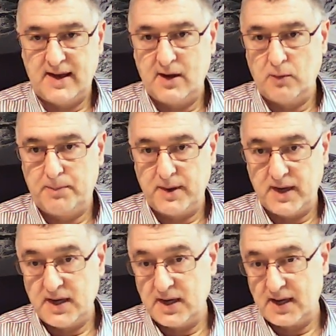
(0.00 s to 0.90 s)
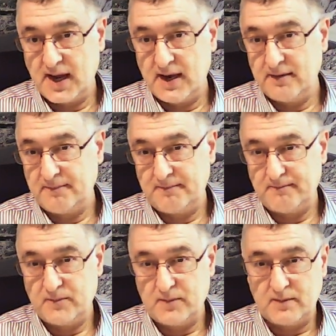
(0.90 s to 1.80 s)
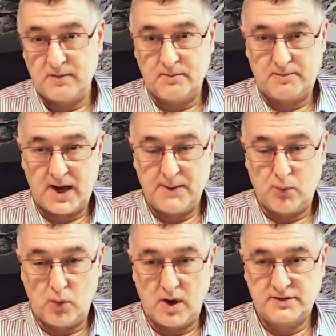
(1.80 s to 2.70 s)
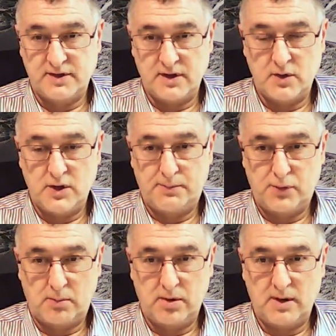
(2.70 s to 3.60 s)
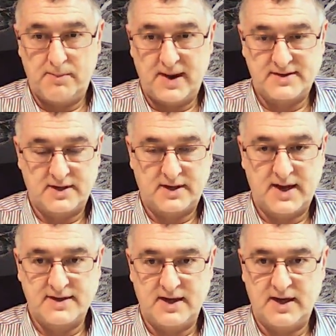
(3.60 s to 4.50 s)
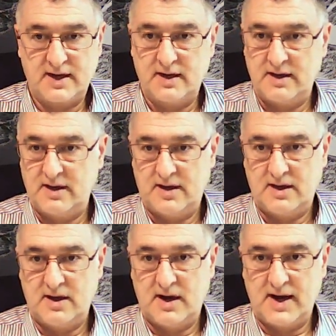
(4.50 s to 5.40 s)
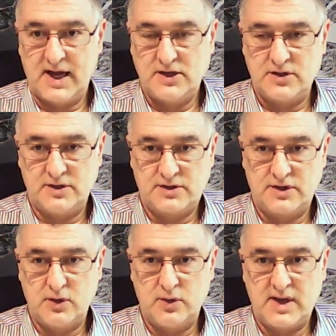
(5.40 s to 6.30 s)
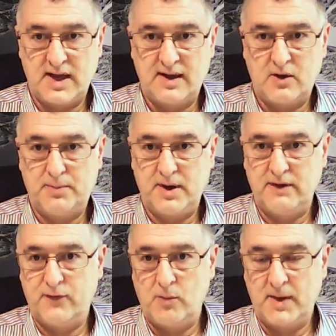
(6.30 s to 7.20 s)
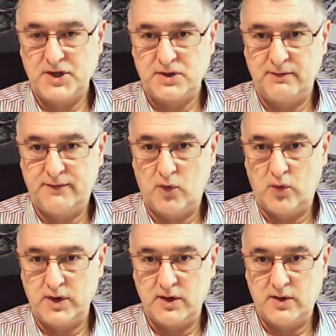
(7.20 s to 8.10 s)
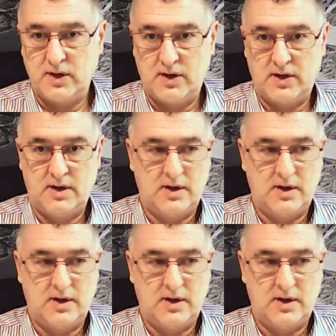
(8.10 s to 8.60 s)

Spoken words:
The LLP, again, paperwork to do, and you're probably better getting an agent to do the LLP formation for you.